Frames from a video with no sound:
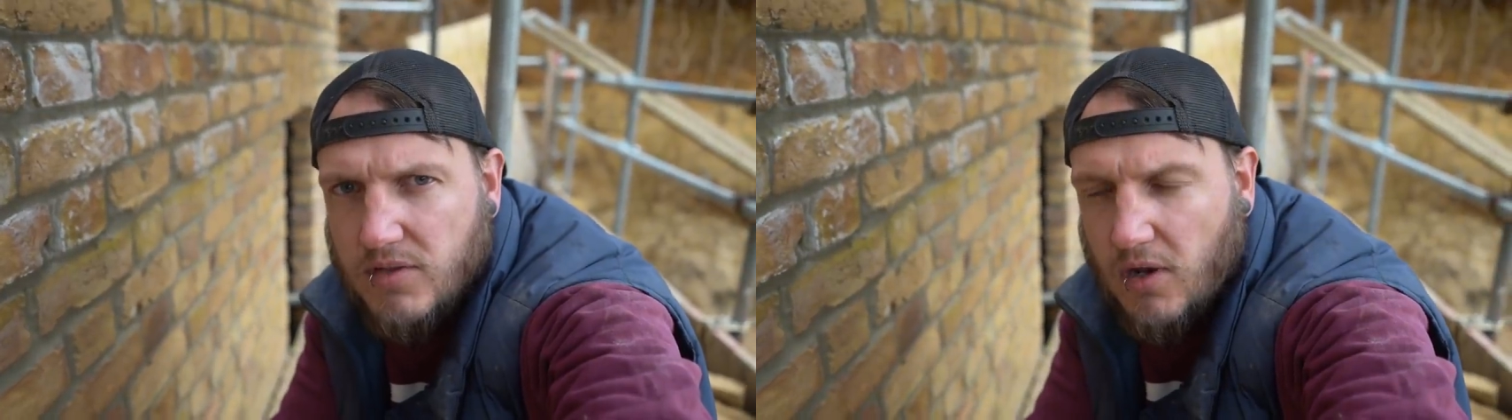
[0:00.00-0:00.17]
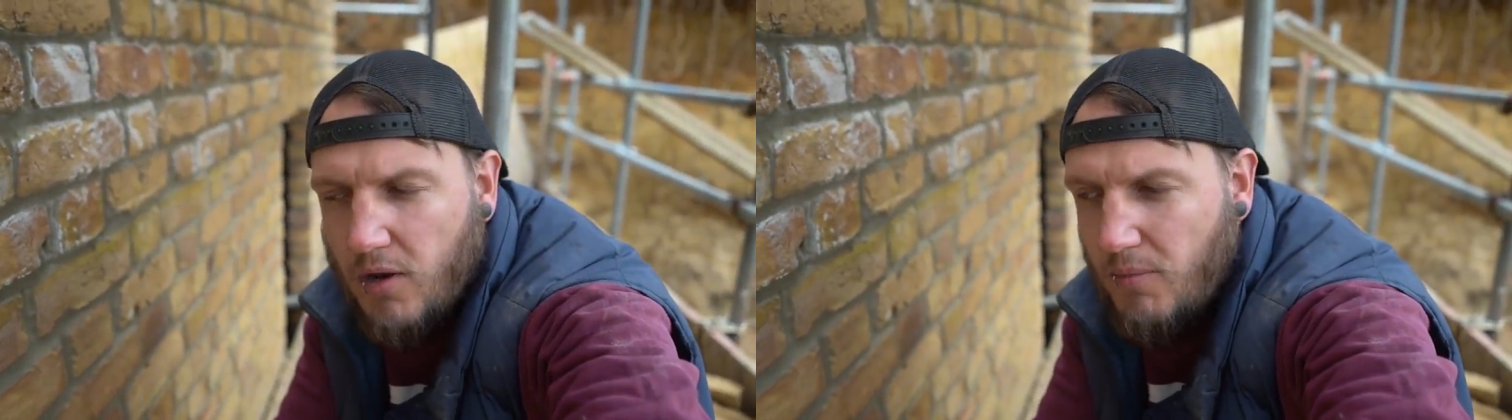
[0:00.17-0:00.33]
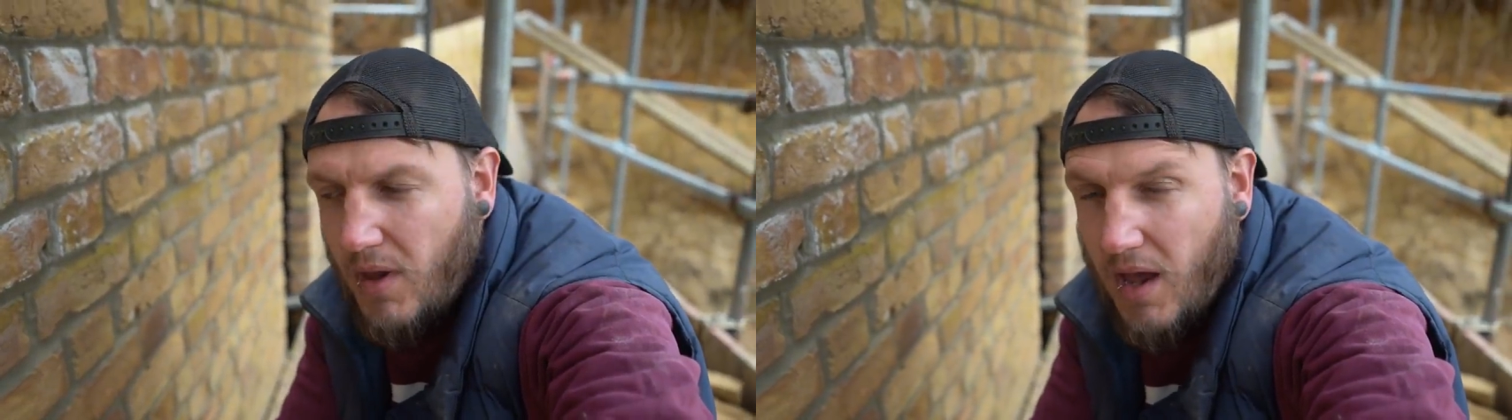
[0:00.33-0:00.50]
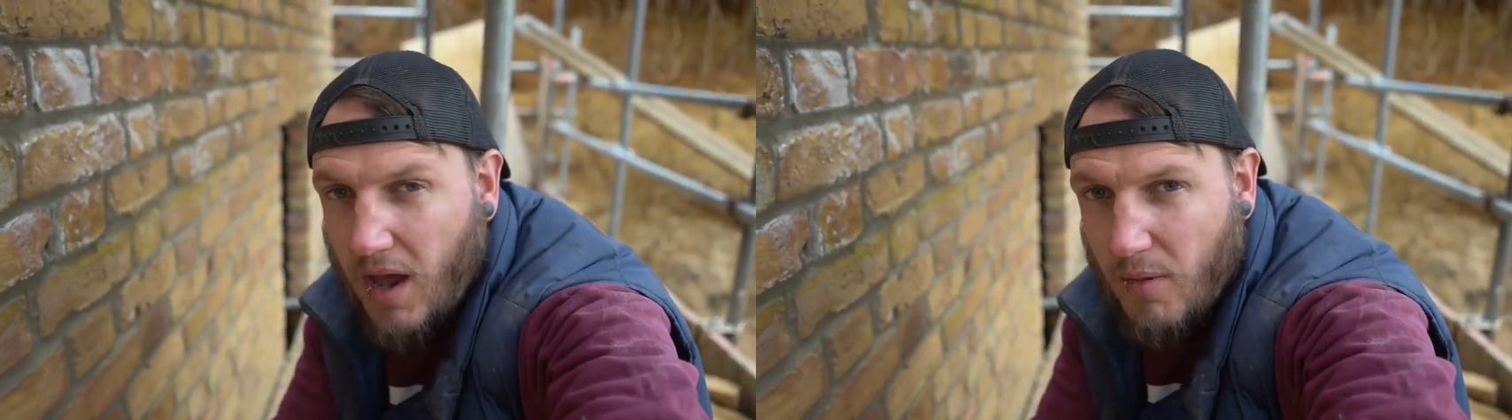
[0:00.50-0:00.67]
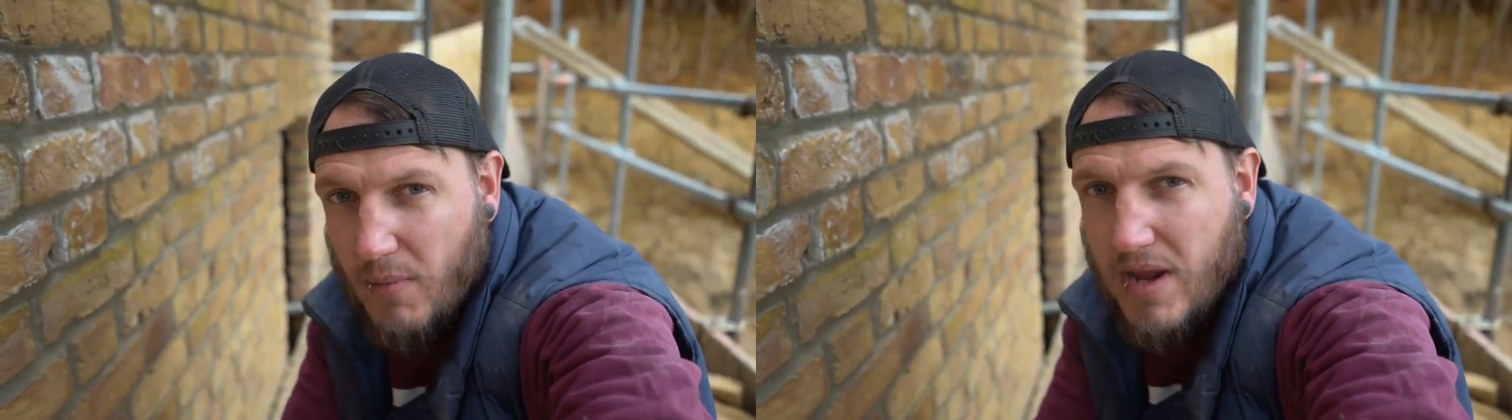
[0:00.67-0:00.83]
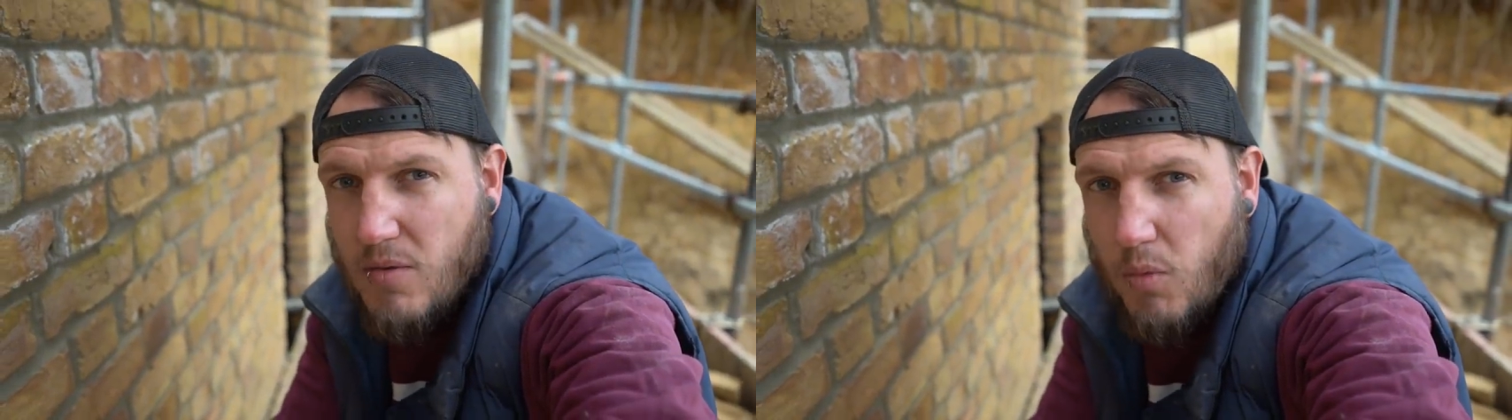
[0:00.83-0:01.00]
time,
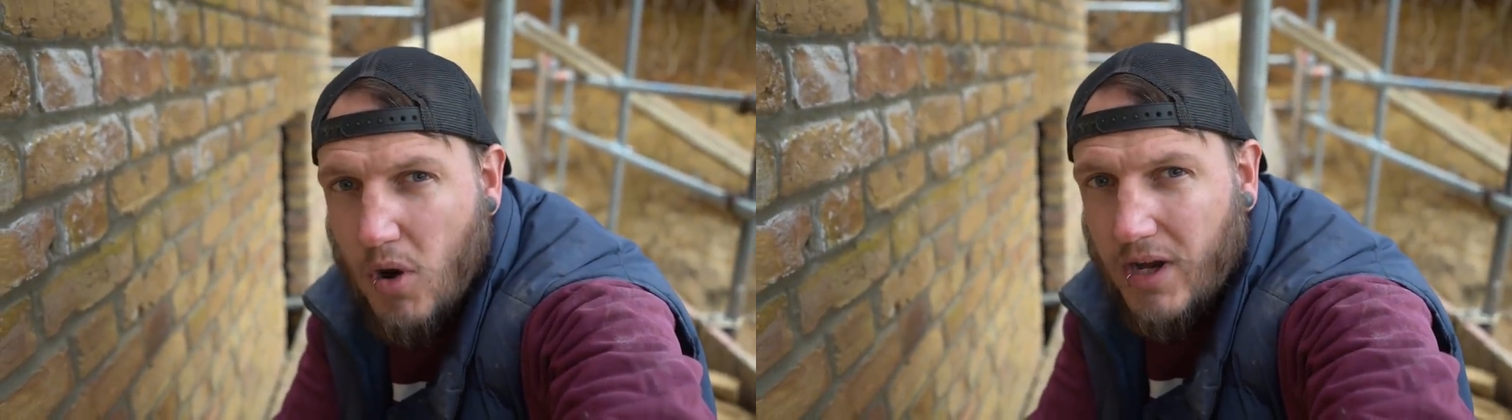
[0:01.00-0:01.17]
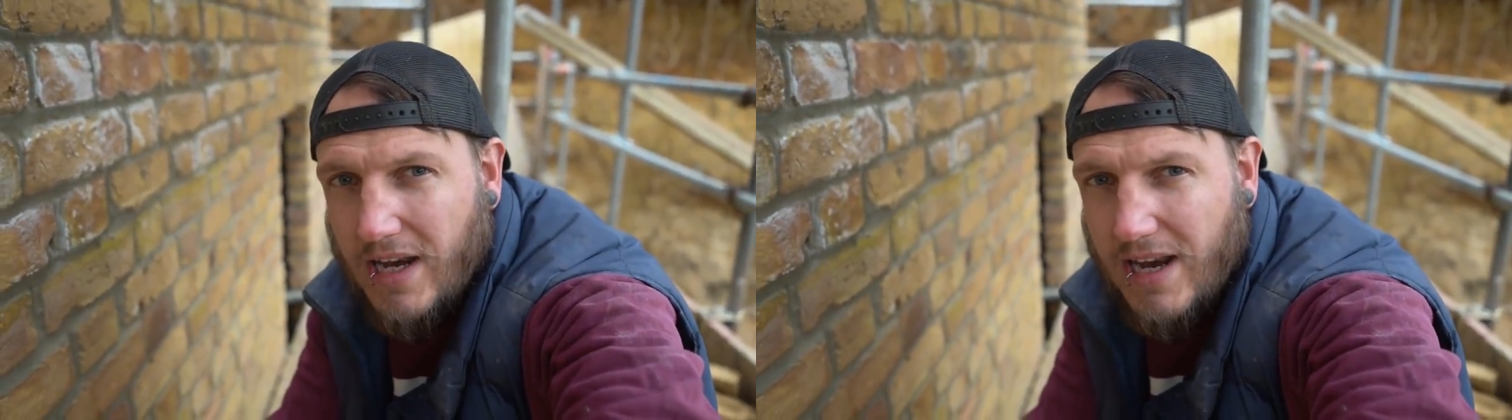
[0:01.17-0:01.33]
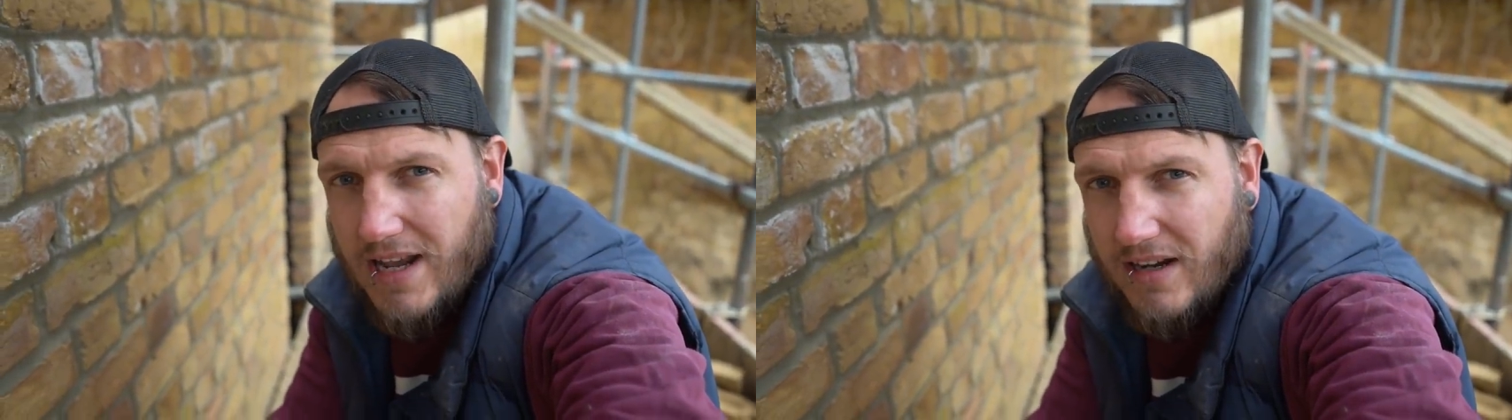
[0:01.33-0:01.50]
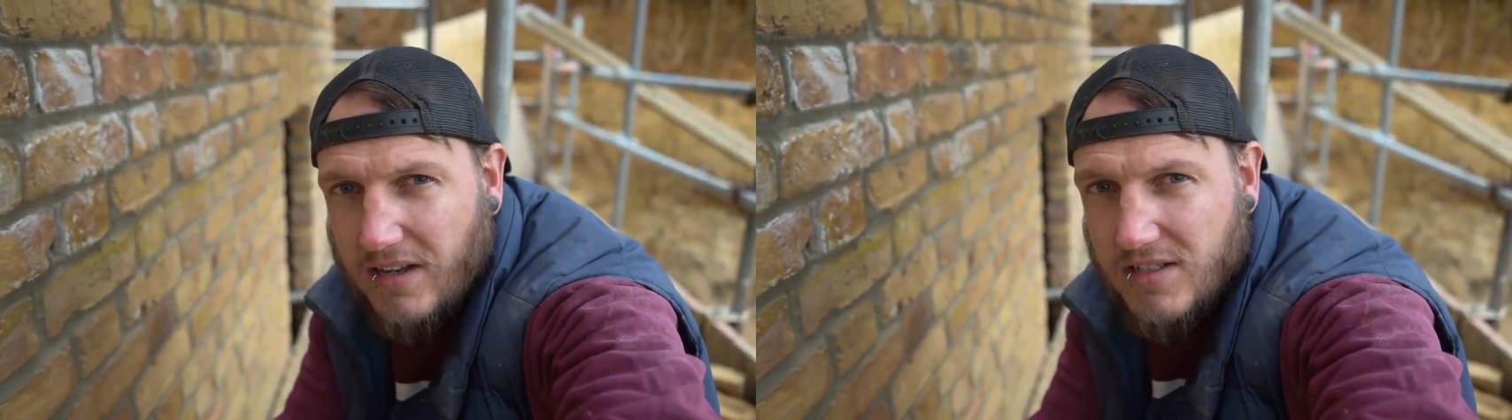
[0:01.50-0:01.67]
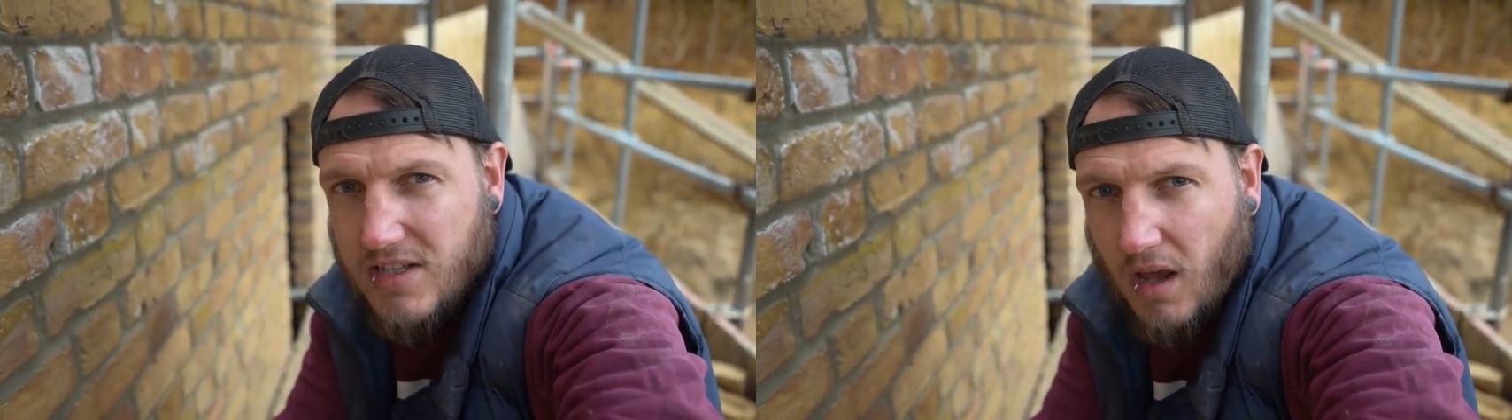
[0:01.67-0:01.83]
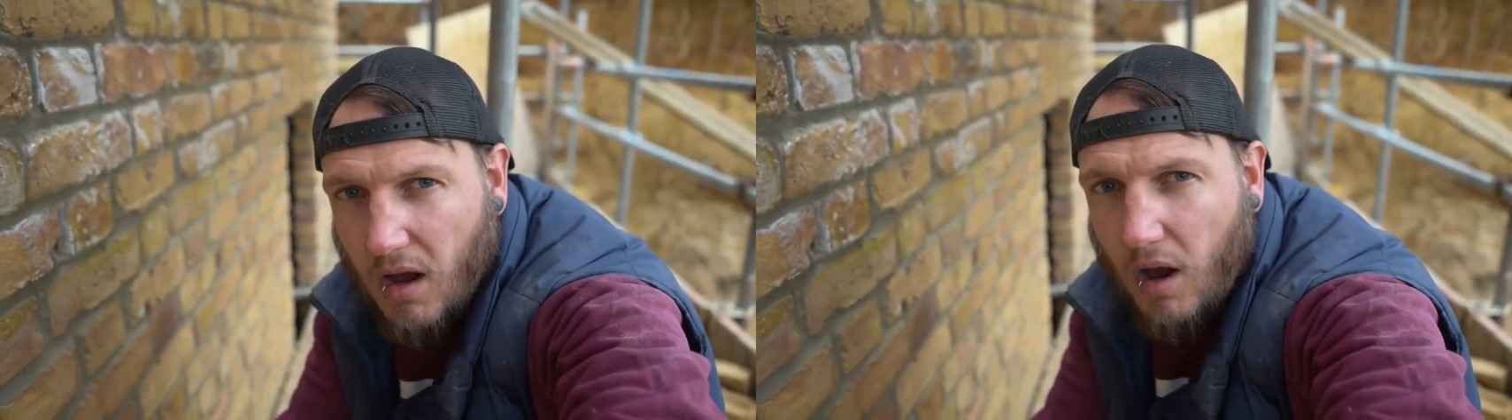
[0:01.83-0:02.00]
and me working in England,